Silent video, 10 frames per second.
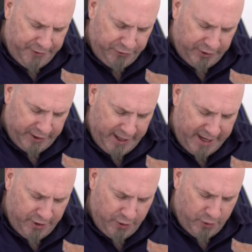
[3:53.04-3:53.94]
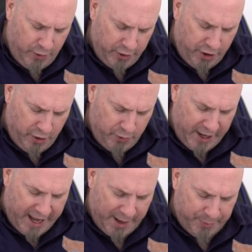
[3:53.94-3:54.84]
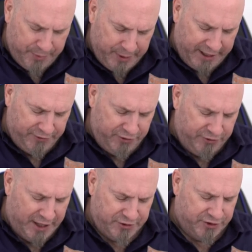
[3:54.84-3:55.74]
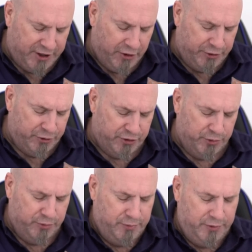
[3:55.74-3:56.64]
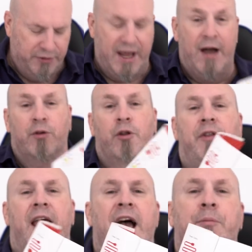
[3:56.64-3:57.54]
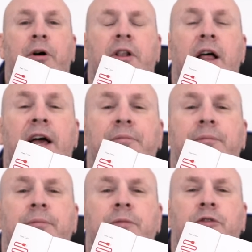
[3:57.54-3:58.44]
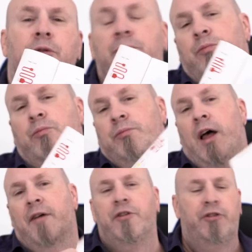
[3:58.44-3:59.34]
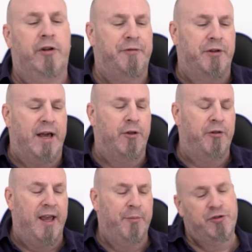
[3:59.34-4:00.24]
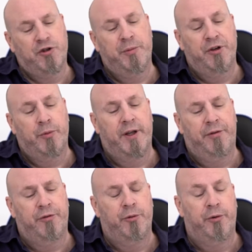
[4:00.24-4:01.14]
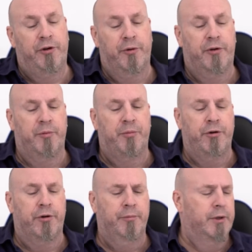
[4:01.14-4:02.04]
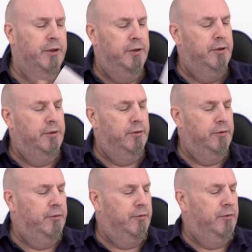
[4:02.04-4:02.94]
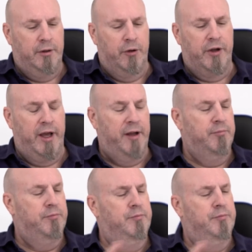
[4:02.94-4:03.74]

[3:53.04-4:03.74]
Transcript: there's a Kano Code app, but I guess that's just telling you to download the app online. So obviously, you're going to have to download the app, but you're going to be doing it through your computer. Okay,